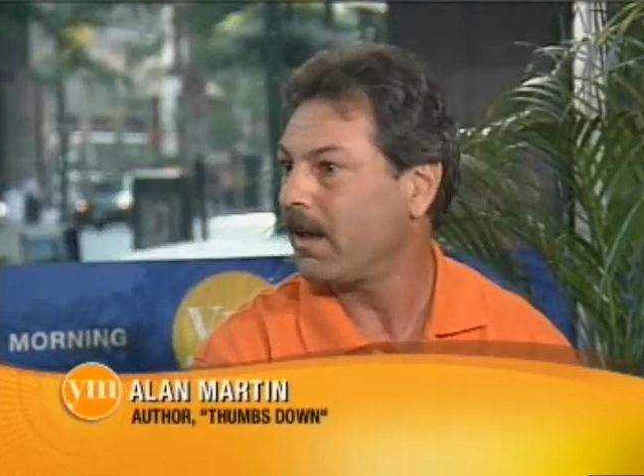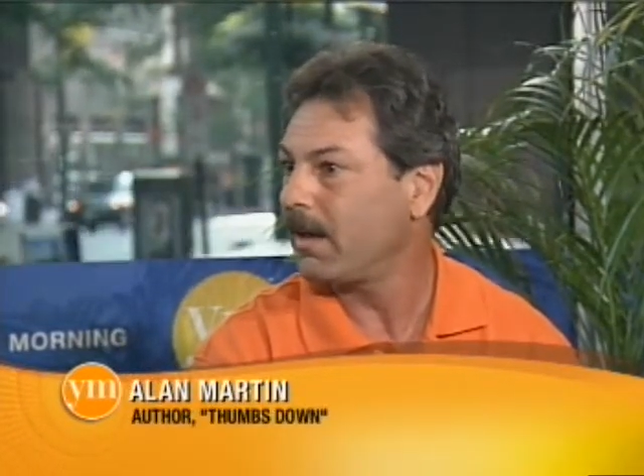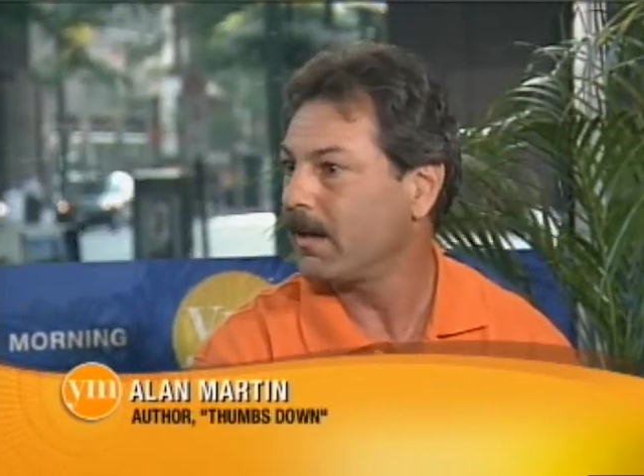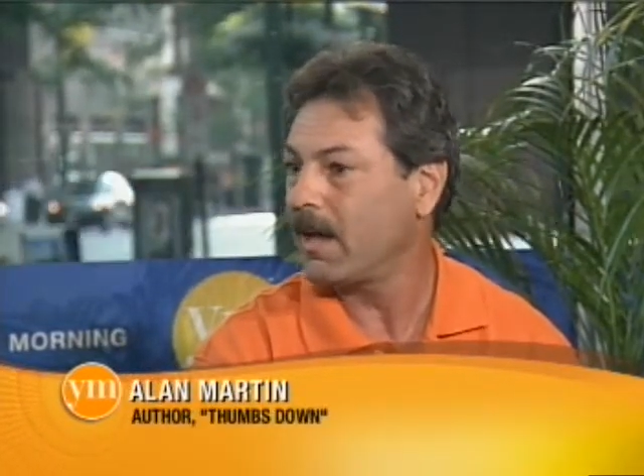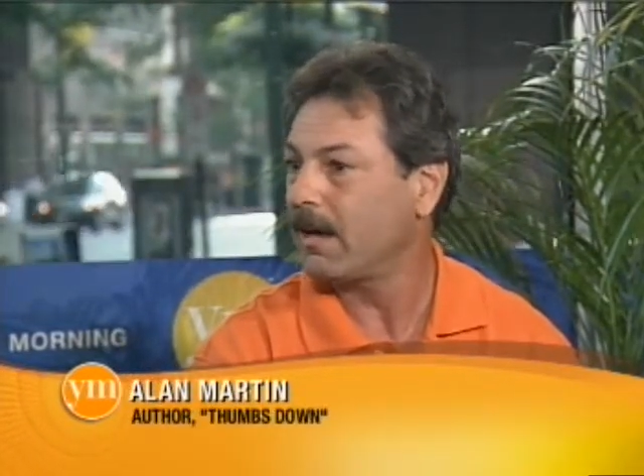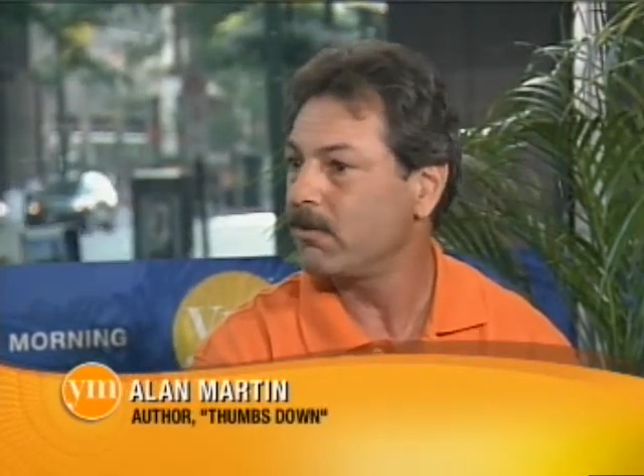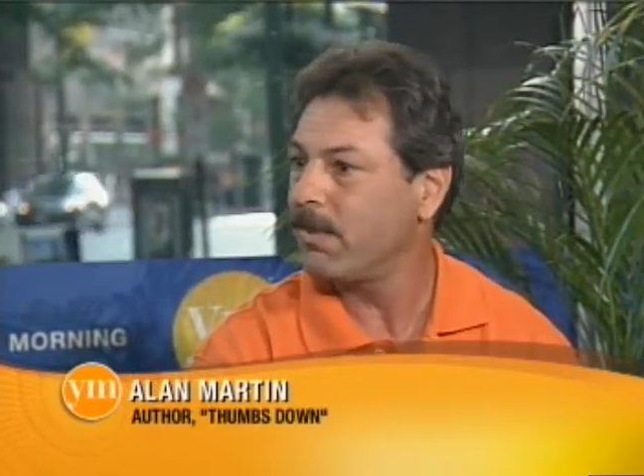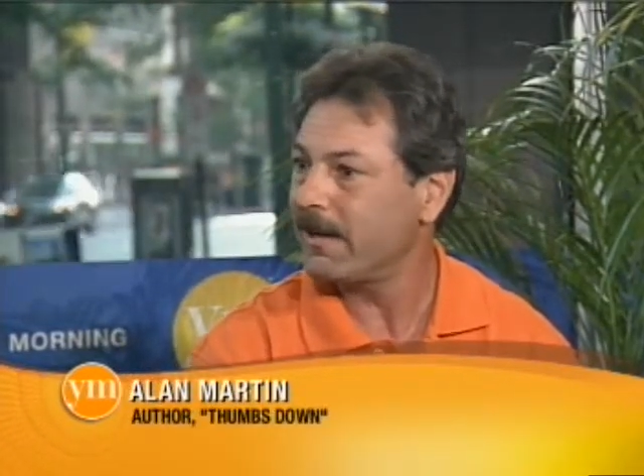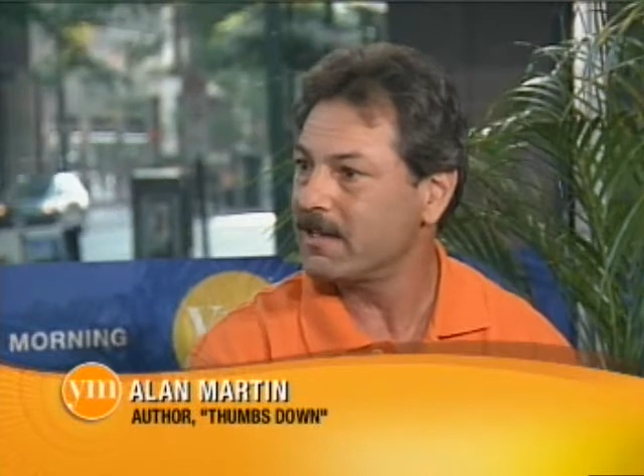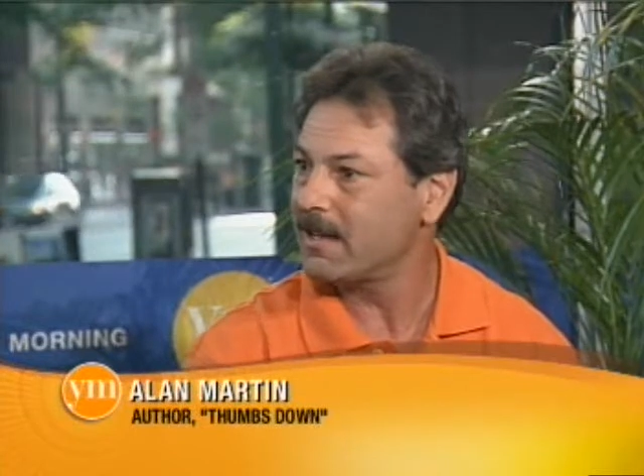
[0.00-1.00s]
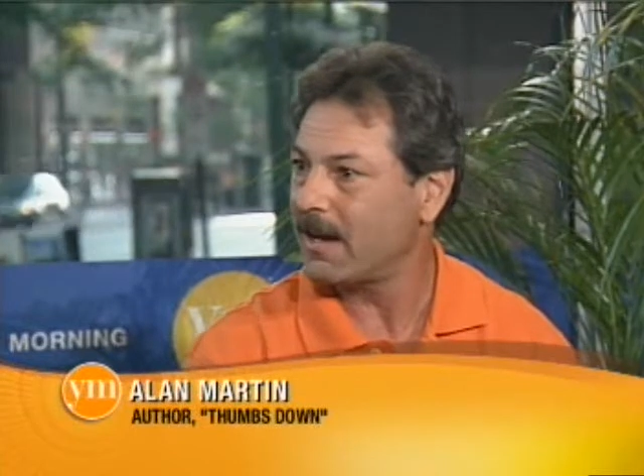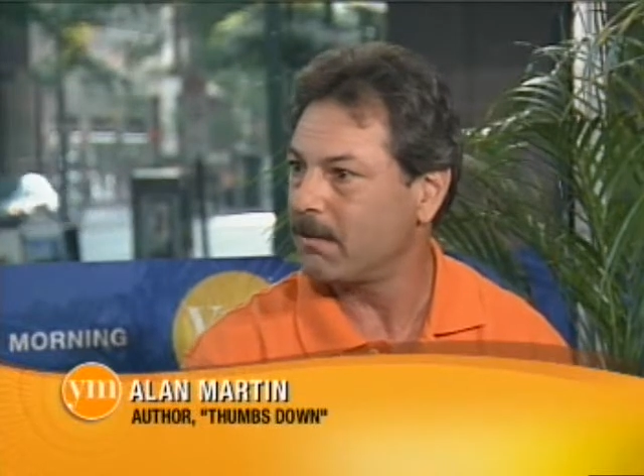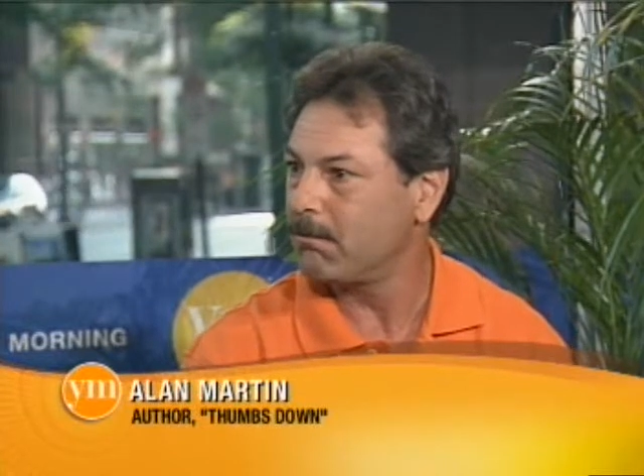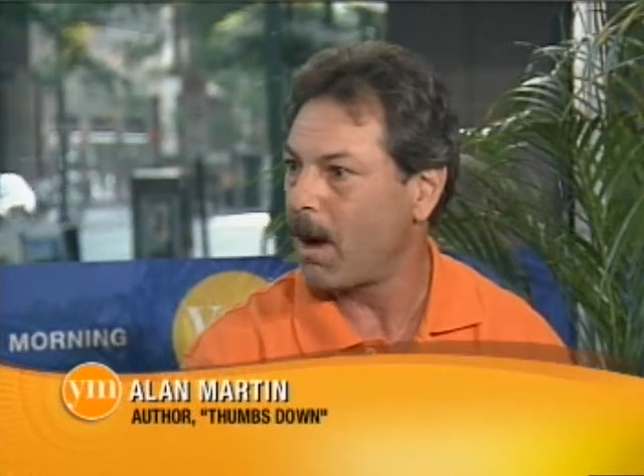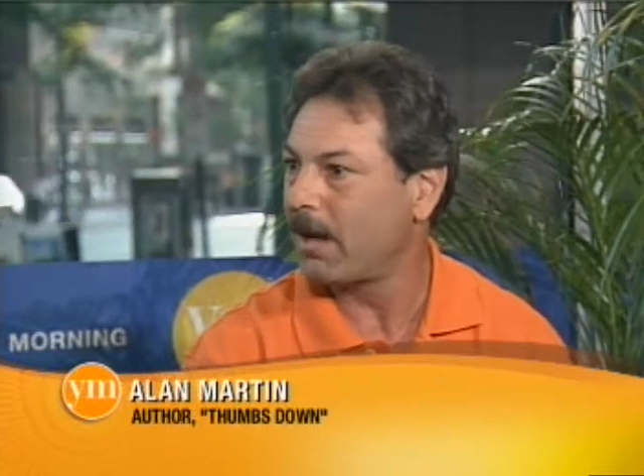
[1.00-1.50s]
And again, everybody's
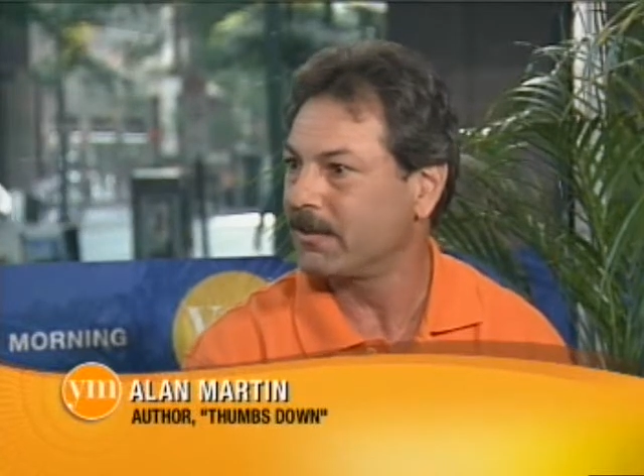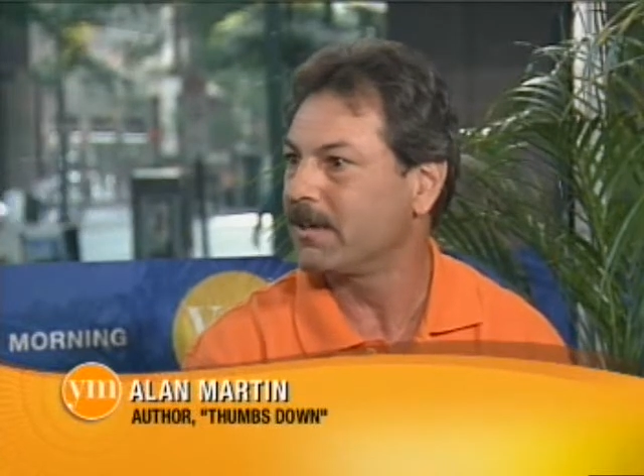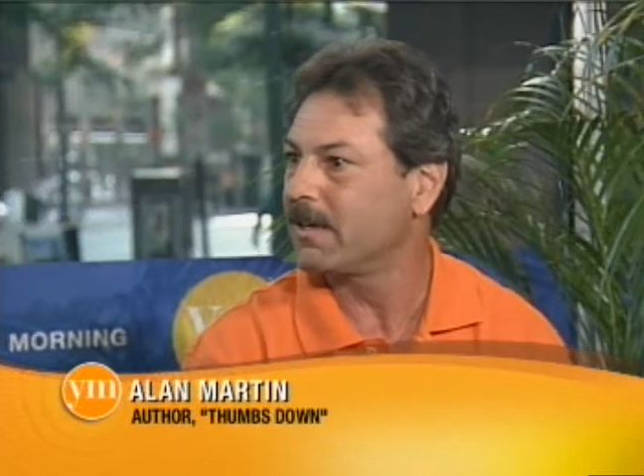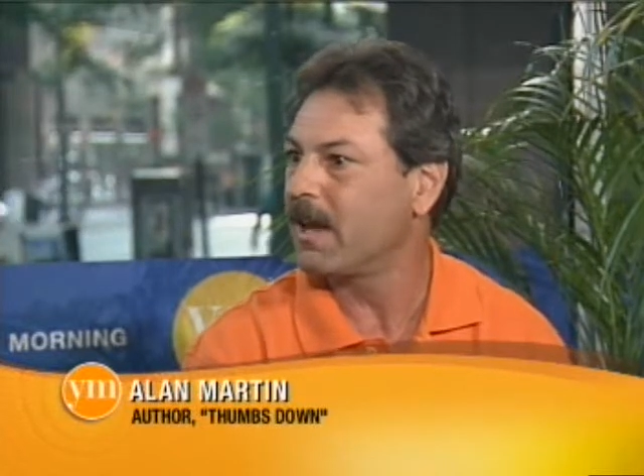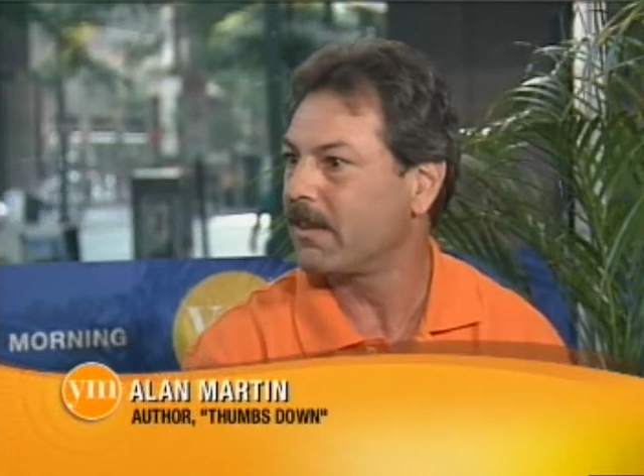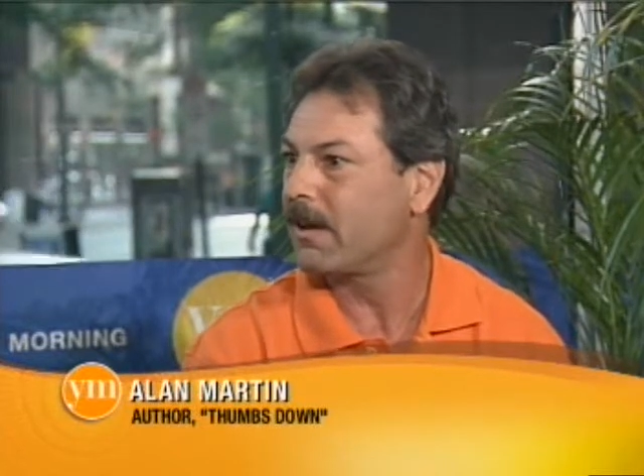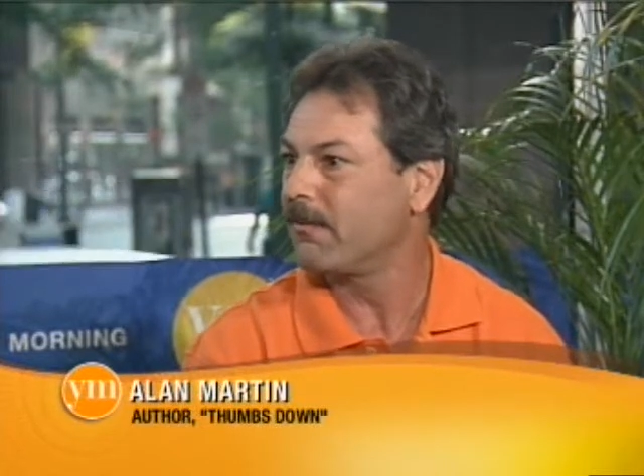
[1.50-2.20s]
kind of bonded together.